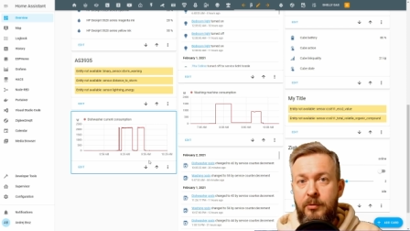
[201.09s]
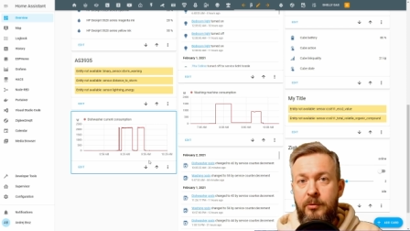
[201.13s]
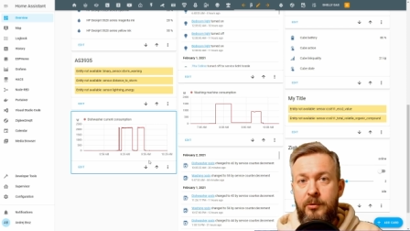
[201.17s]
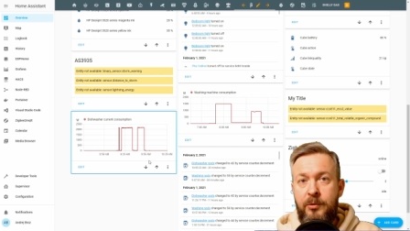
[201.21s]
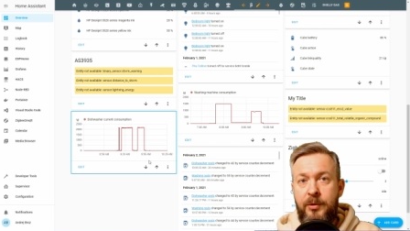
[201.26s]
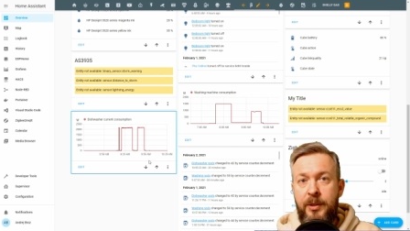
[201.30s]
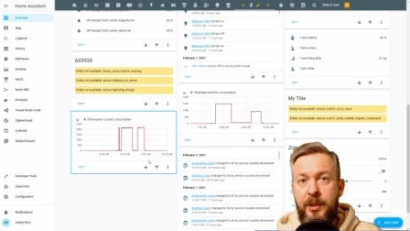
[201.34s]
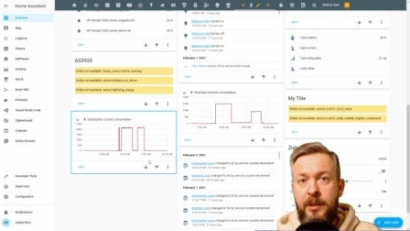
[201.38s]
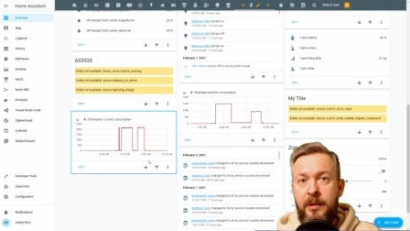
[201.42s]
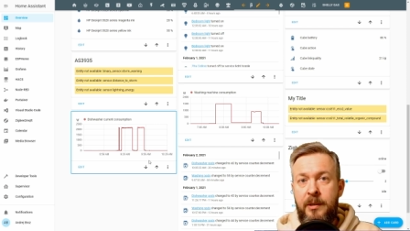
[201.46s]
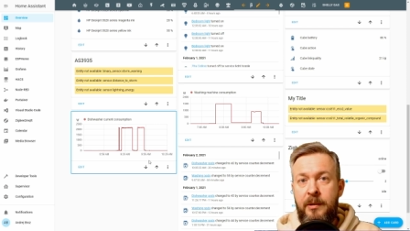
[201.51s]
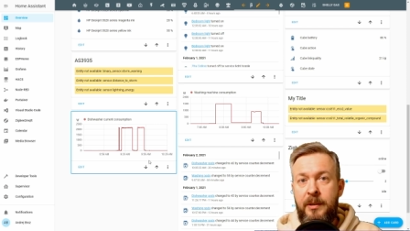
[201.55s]
to
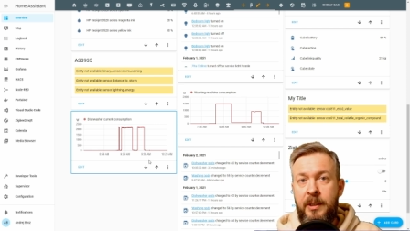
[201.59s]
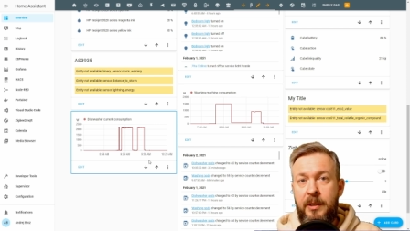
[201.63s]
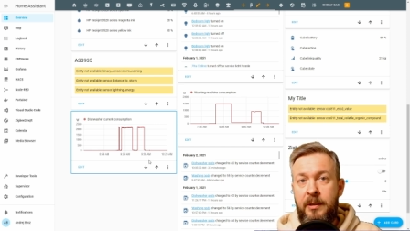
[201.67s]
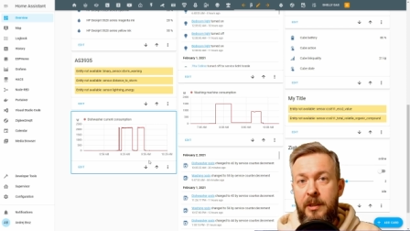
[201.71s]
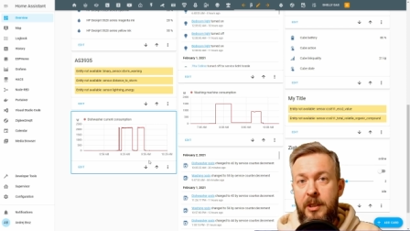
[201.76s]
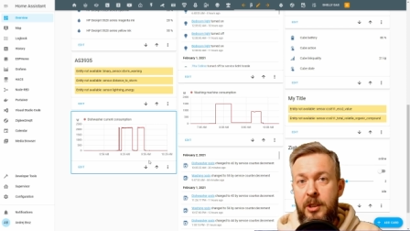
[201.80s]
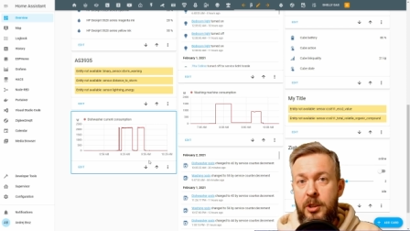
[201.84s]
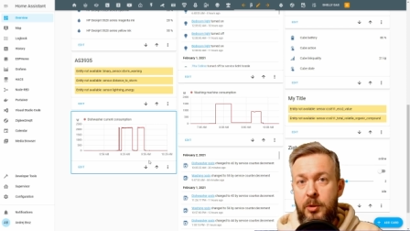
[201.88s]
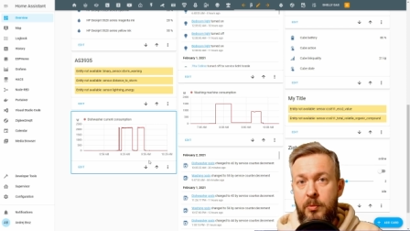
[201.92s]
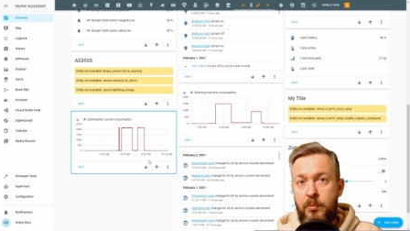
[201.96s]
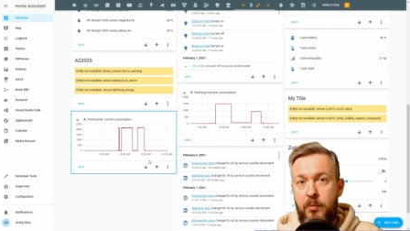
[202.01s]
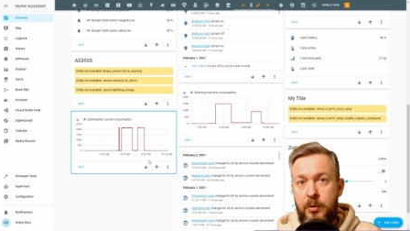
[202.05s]
trigger that
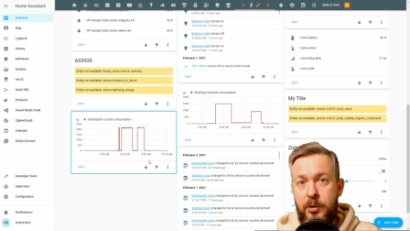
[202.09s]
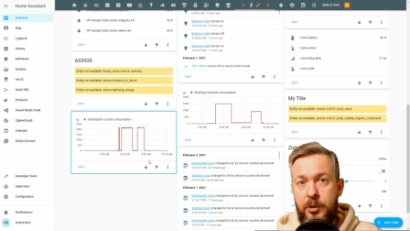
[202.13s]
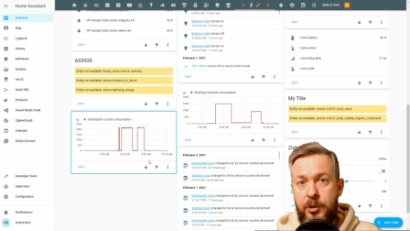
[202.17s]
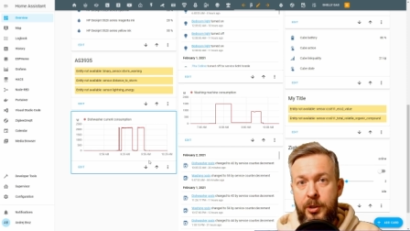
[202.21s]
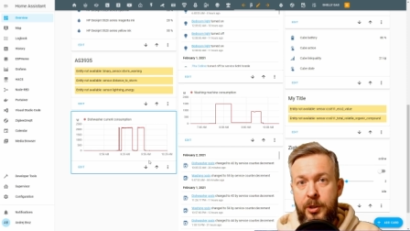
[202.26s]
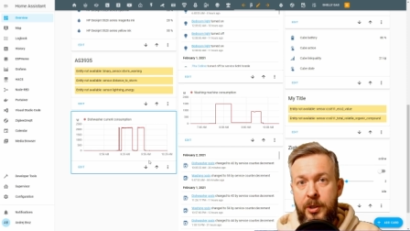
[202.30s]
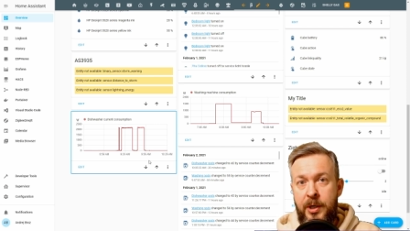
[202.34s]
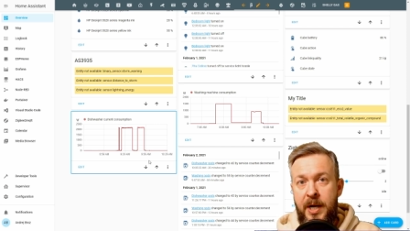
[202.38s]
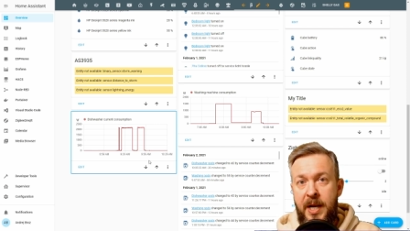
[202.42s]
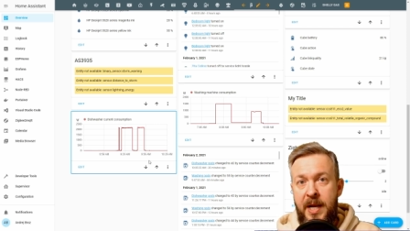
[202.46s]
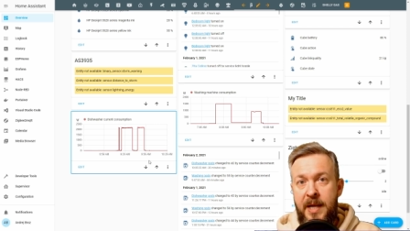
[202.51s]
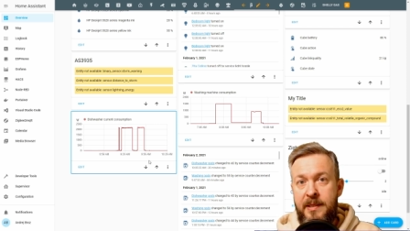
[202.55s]

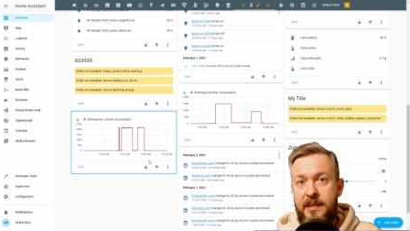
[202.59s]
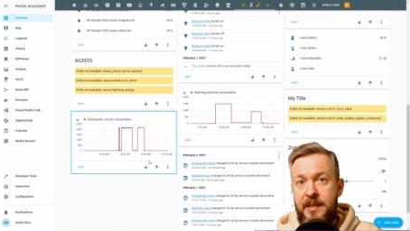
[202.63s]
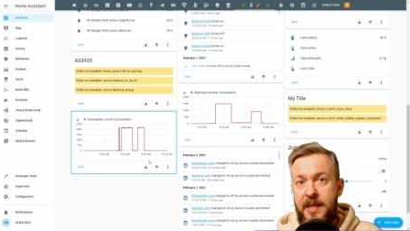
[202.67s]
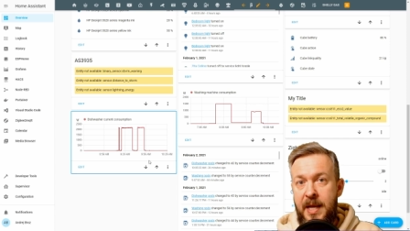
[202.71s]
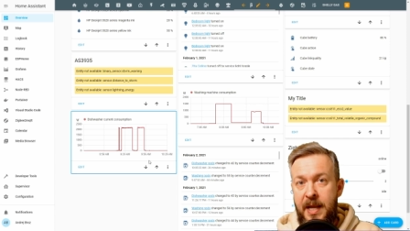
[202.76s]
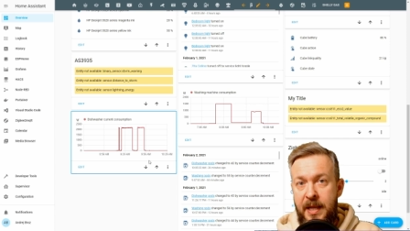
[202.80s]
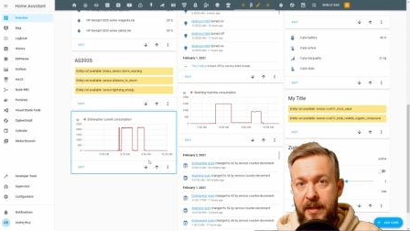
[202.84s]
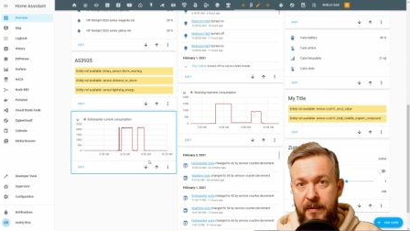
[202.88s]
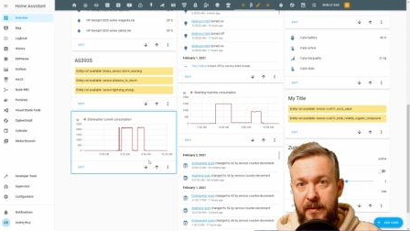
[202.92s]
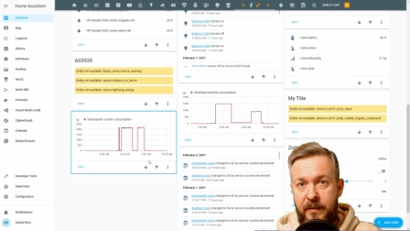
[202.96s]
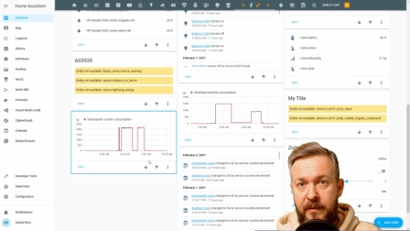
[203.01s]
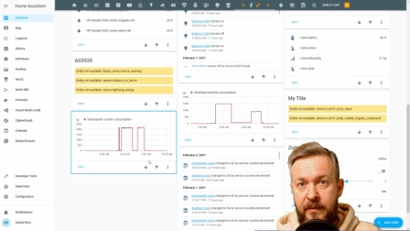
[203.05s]
dishwasher has
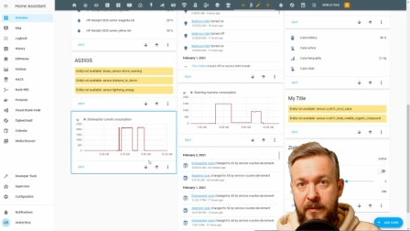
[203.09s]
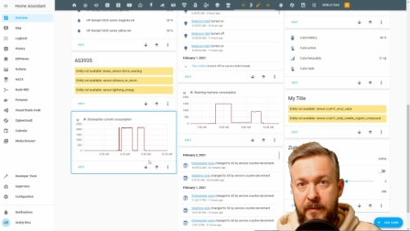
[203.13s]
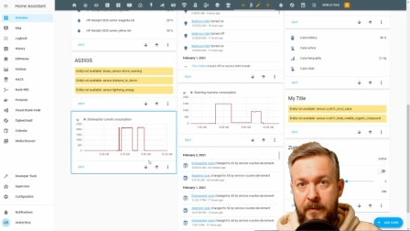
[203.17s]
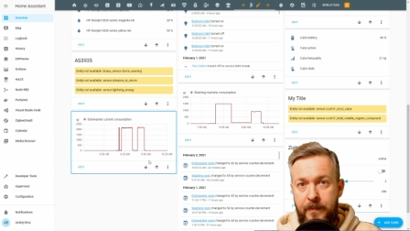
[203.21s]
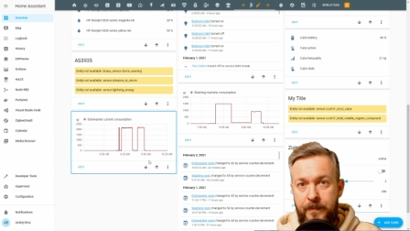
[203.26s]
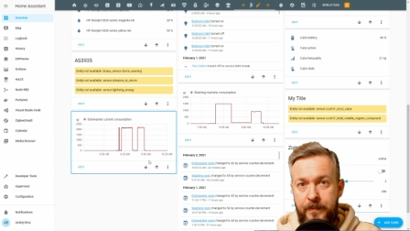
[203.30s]
ended.